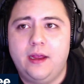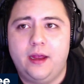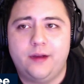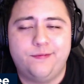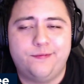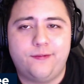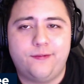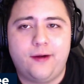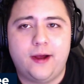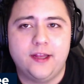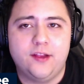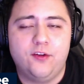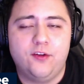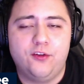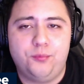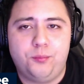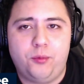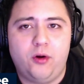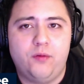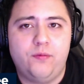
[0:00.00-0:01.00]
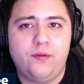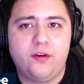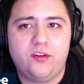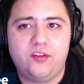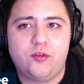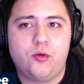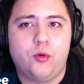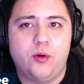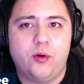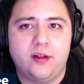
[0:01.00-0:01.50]
and find those perfect
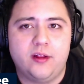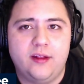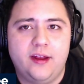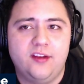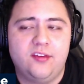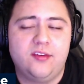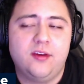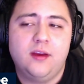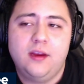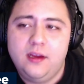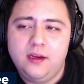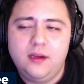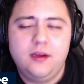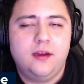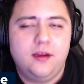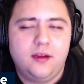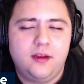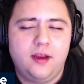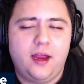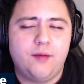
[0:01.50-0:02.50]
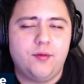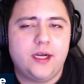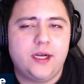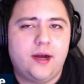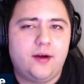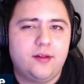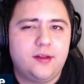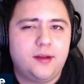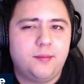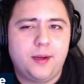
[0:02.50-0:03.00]
scoring lanes. Every
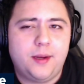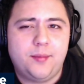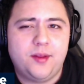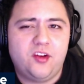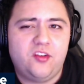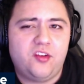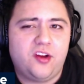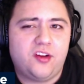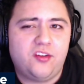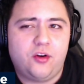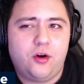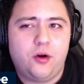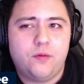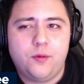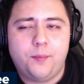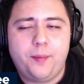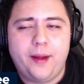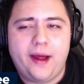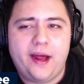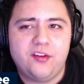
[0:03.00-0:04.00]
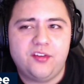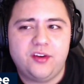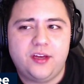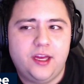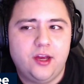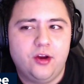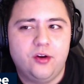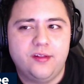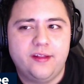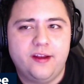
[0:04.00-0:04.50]
now and then, maybe the Jets are overpassing
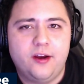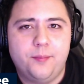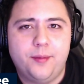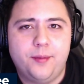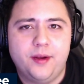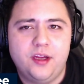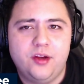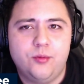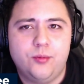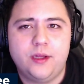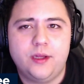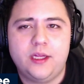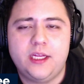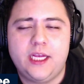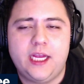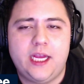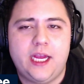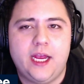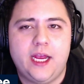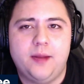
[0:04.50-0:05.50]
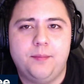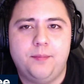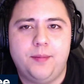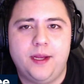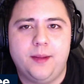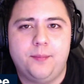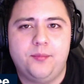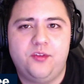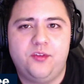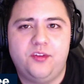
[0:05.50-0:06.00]
here and there, but you really can't
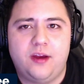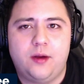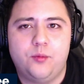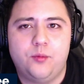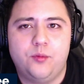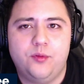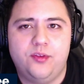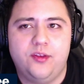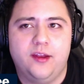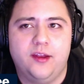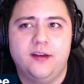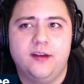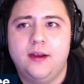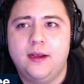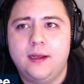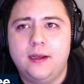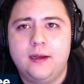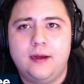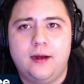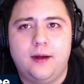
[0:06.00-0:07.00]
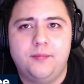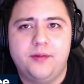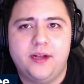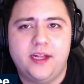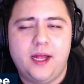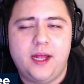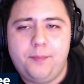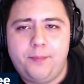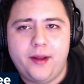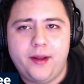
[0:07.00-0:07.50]
be upset with it.
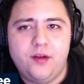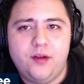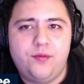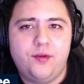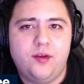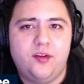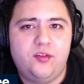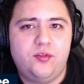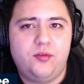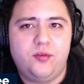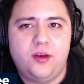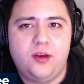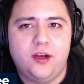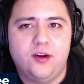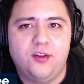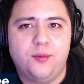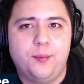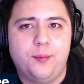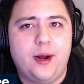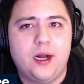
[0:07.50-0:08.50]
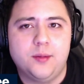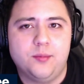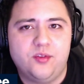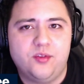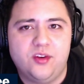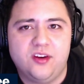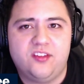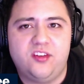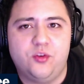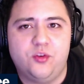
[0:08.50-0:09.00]
And that benefits, you know, the bottom
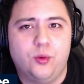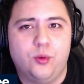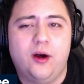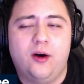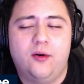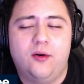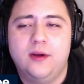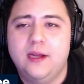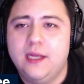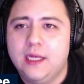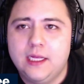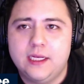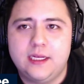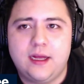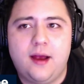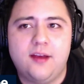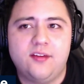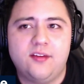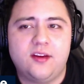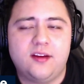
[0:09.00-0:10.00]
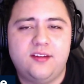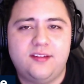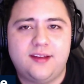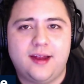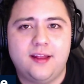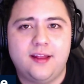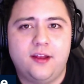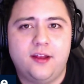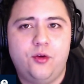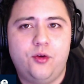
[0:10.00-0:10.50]
six as well. Guys like
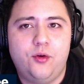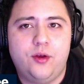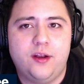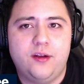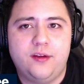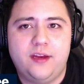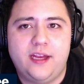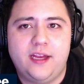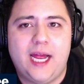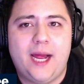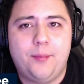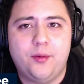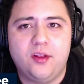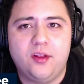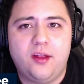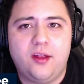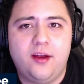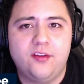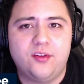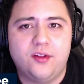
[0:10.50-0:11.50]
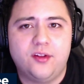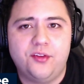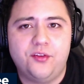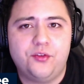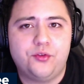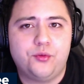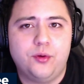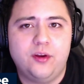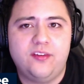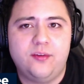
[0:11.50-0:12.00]
Stenland, who can capitalize on
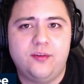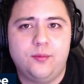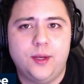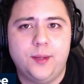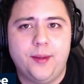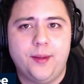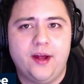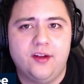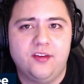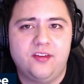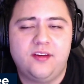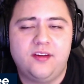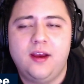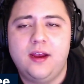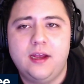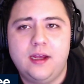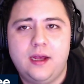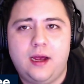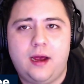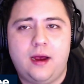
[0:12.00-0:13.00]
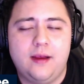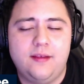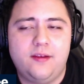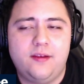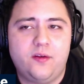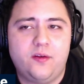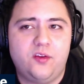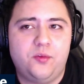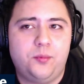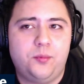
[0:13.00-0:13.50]
these greasy rebounds, I
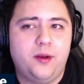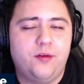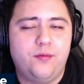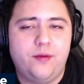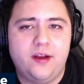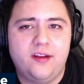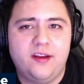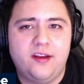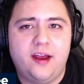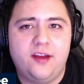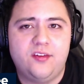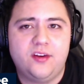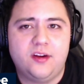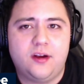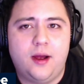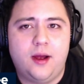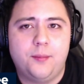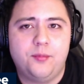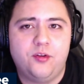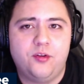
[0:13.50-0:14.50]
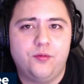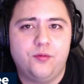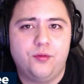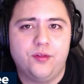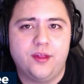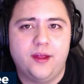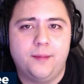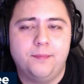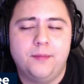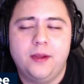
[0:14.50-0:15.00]
think it's been a fantastic option for
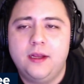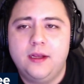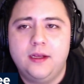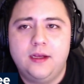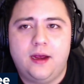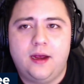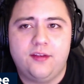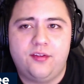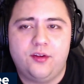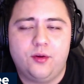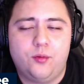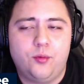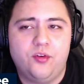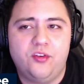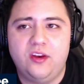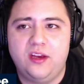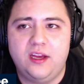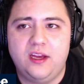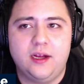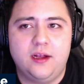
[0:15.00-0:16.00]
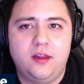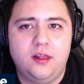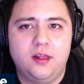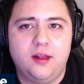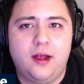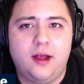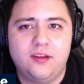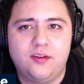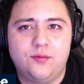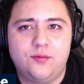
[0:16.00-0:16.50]
them. I think we're seeing
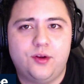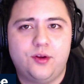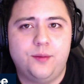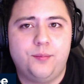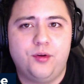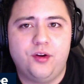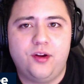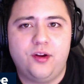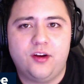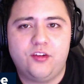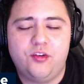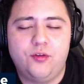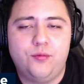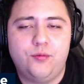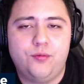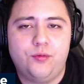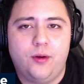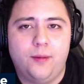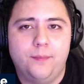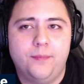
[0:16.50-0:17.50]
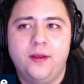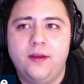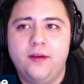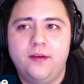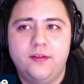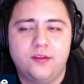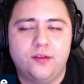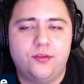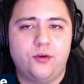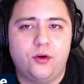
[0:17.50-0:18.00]
lots of good production from
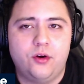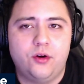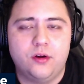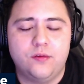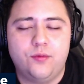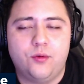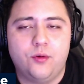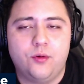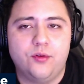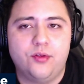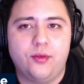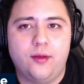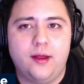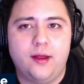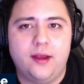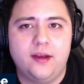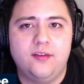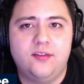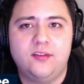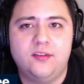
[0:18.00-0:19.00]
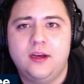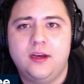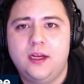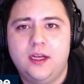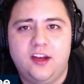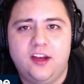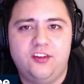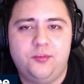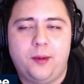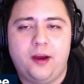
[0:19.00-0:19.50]
the third and fourth lines,
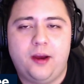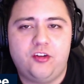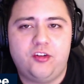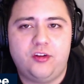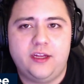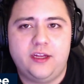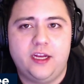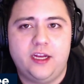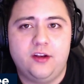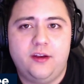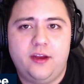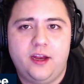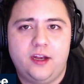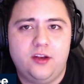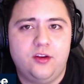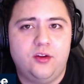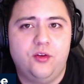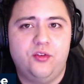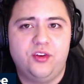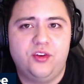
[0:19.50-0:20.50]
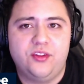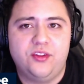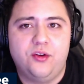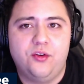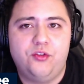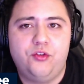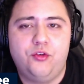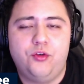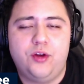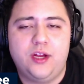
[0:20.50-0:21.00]
especially in using
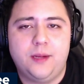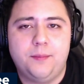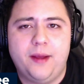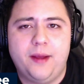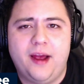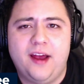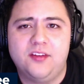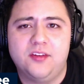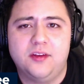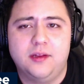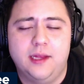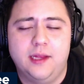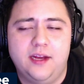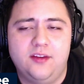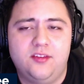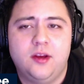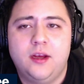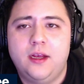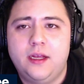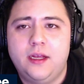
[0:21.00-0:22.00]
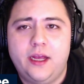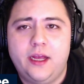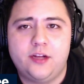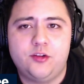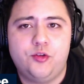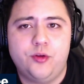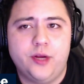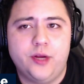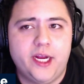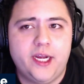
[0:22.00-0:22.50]
those shooting and passing lanes
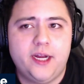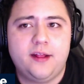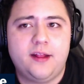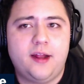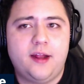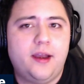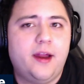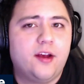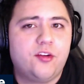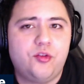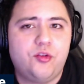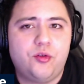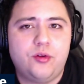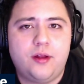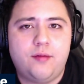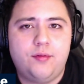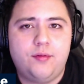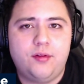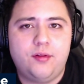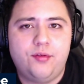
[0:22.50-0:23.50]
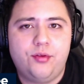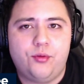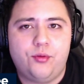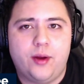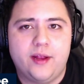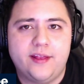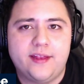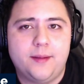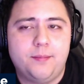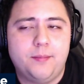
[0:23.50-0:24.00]
and creating that extra level of
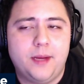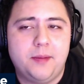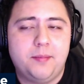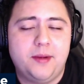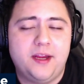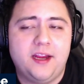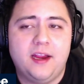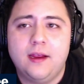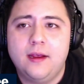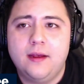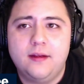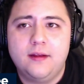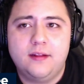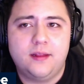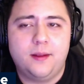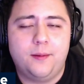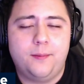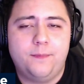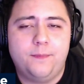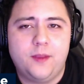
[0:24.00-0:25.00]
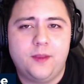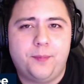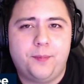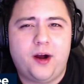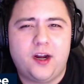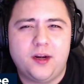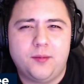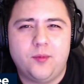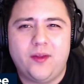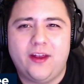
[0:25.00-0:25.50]
threat that maybe the
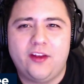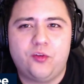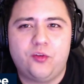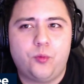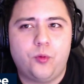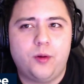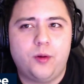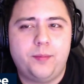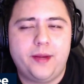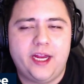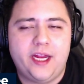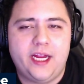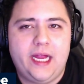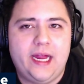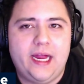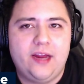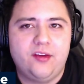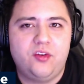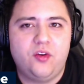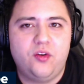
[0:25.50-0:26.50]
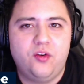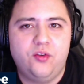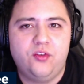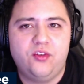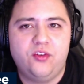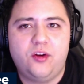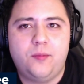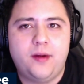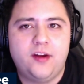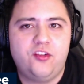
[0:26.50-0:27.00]
bottom lines weren't being asked to do
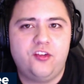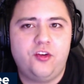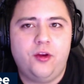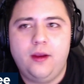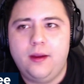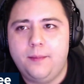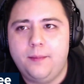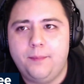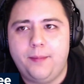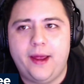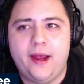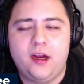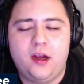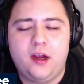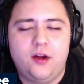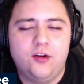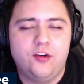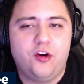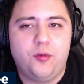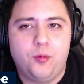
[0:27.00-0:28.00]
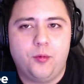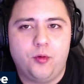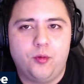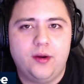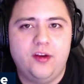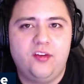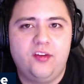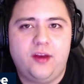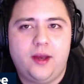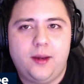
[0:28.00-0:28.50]
so much back under
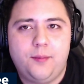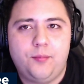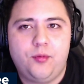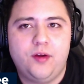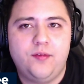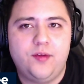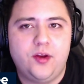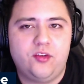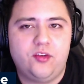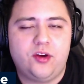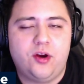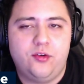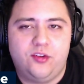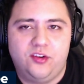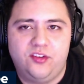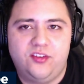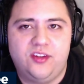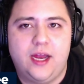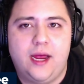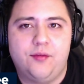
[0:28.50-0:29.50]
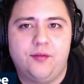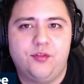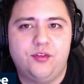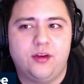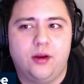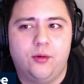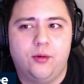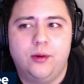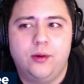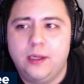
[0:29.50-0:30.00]
Maurice and previous coaching staff.
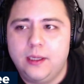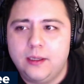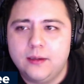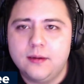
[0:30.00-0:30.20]
So